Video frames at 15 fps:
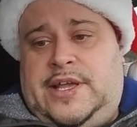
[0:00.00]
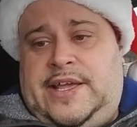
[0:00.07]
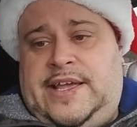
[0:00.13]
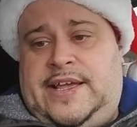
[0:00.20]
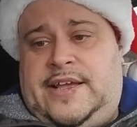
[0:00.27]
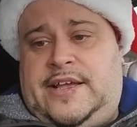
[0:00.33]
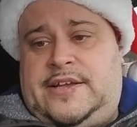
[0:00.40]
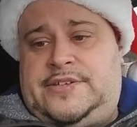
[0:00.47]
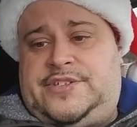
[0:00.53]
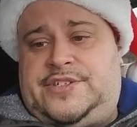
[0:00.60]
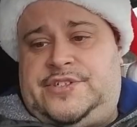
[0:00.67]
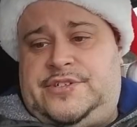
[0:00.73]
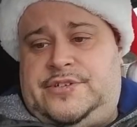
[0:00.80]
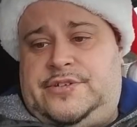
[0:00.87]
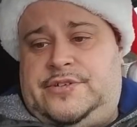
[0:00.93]
And
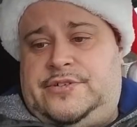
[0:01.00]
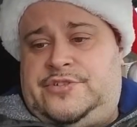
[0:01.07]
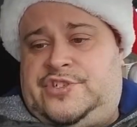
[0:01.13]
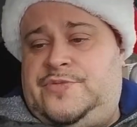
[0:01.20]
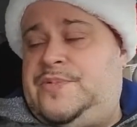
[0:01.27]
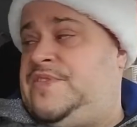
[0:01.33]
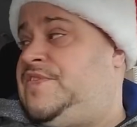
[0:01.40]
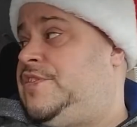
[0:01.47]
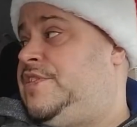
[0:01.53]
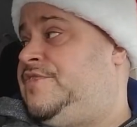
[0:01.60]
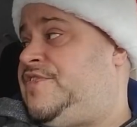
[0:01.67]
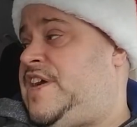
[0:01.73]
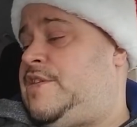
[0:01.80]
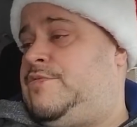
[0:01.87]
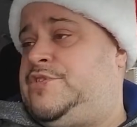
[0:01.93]
to be very
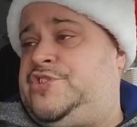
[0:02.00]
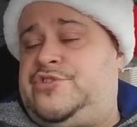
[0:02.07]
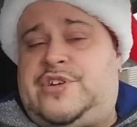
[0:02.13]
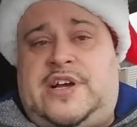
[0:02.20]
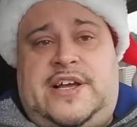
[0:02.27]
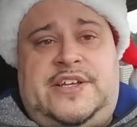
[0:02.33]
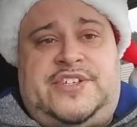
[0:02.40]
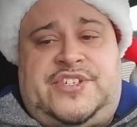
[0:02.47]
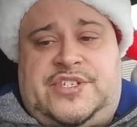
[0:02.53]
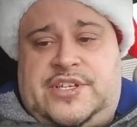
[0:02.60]
frank with you guys,